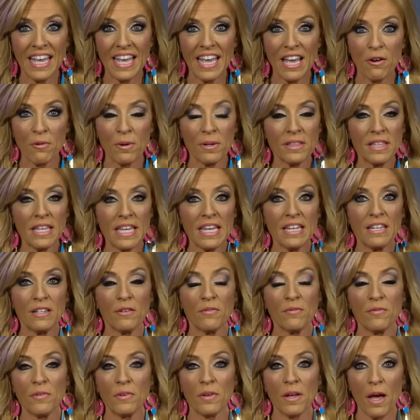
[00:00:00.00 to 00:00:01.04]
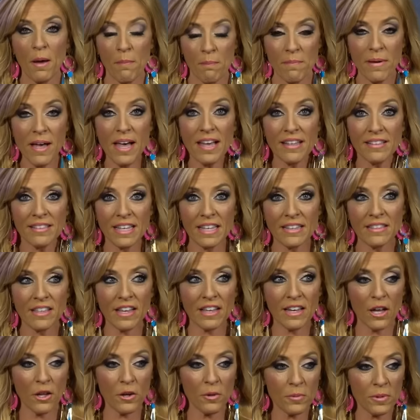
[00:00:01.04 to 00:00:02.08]
Well, at the end of a month, I thought,
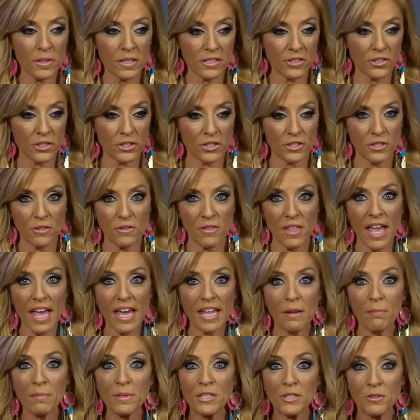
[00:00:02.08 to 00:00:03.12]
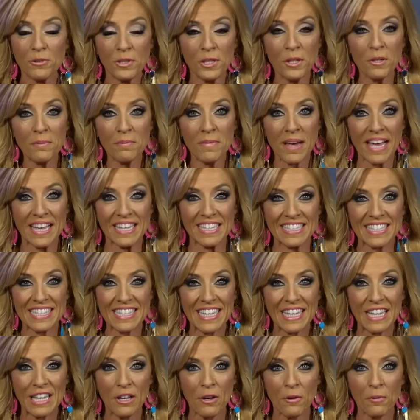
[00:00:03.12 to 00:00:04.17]
I don't want to just do that. I'm going to do two months.
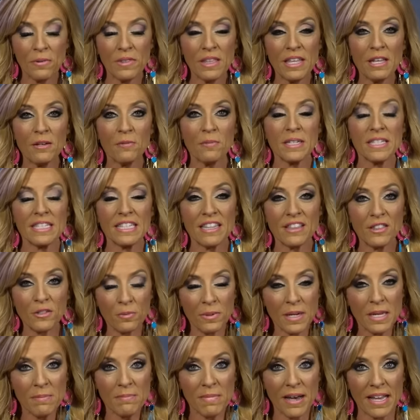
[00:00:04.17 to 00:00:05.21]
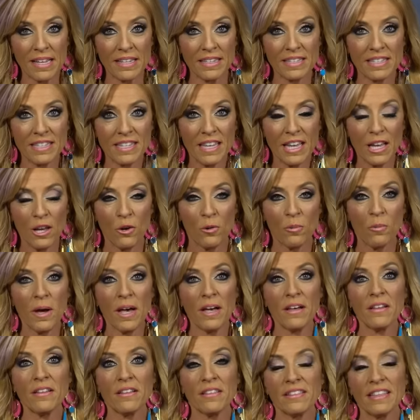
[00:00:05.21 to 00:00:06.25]
Well, then it went to three months.
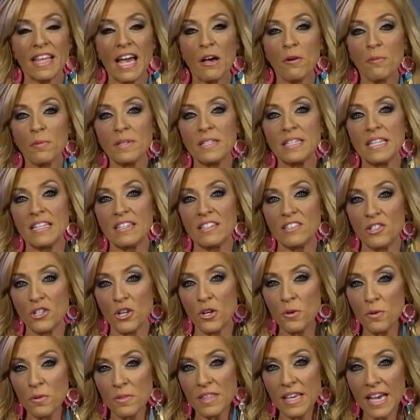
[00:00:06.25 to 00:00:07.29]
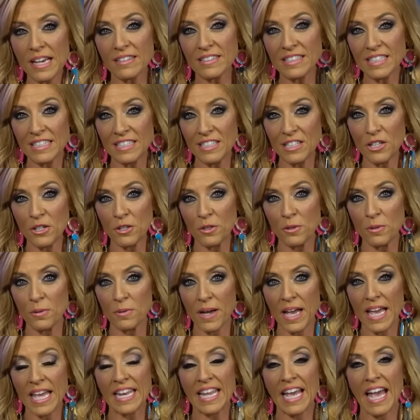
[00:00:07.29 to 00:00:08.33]
Well, that was in two thousand two,
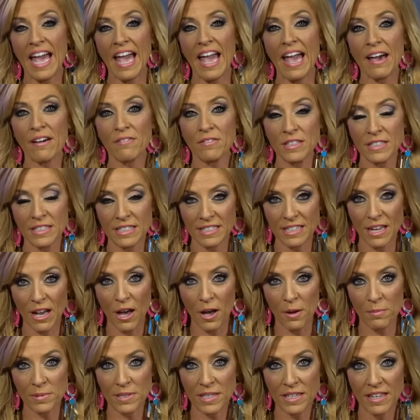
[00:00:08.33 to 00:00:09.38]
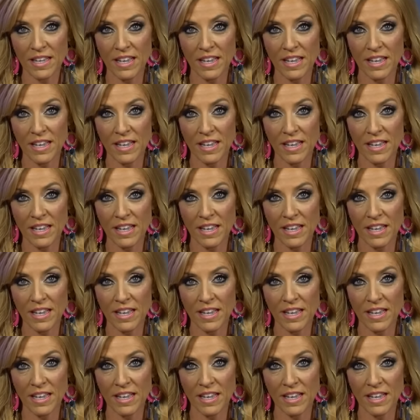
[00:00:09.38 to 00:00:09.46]
and I haven't stopped.